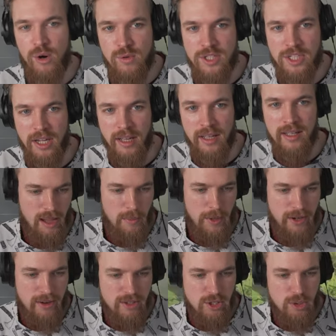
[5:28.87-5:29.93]
altar. And we're
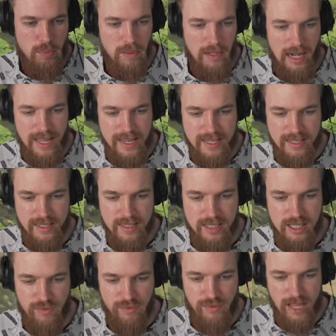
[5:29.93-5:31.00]
going to place
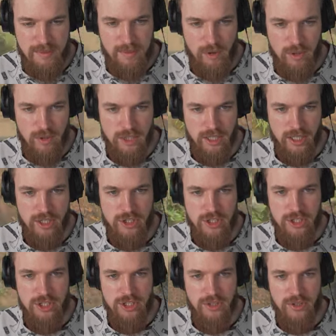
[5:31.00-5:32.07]
this flame altar
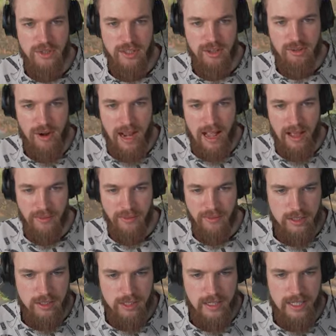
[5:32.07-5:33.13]
just on the ground.
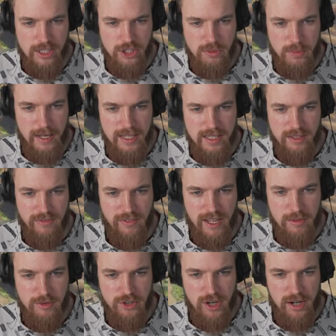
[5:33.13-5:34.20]
So let's just place the
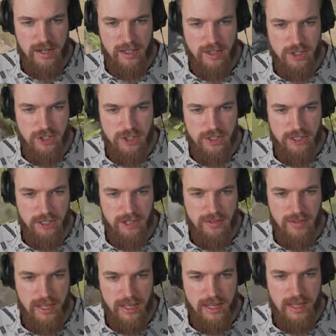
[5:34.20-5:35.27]
flame shrine just
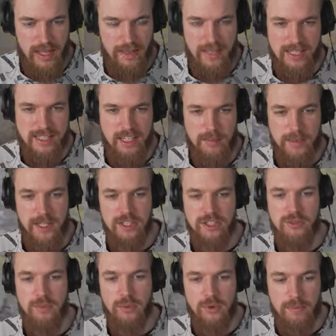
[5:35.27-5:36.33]
over here, and that's going to be our
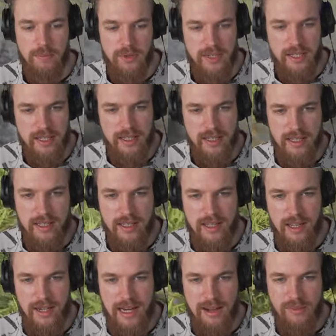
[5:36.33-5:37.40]
spawn point.
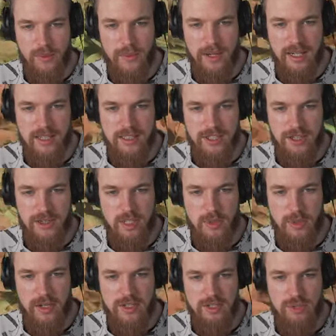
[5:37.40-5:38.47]
And now what we're going to do is
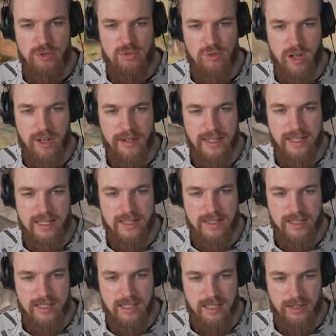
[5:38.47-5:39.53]
we're going to run into
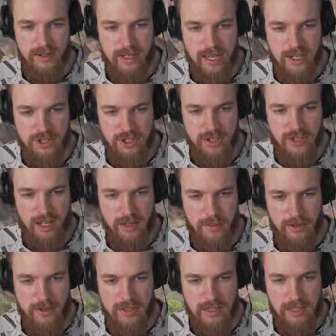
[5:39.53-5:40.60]
this location. I'm
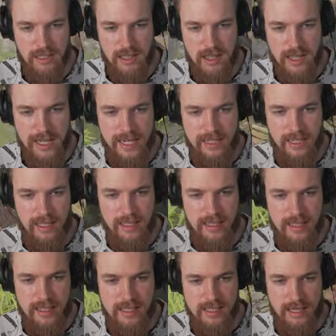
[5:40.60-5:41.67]
going to glide like
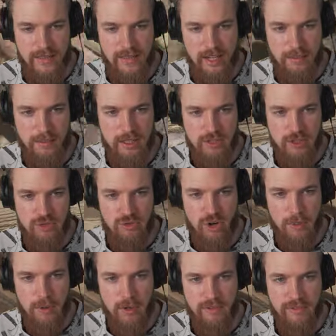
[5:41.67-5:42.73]
this, and then I'm going to
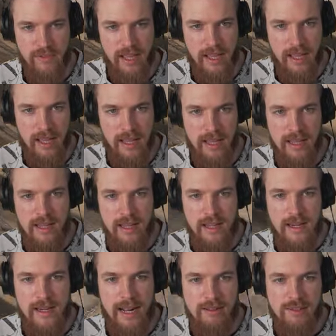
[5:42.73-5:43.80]
drop off here.
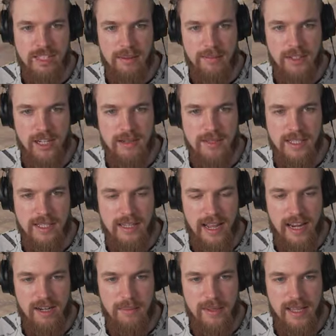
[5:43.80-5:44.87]
Now, sometimes there's an
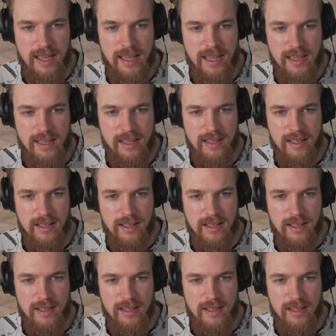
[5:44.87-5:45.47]
enemy here,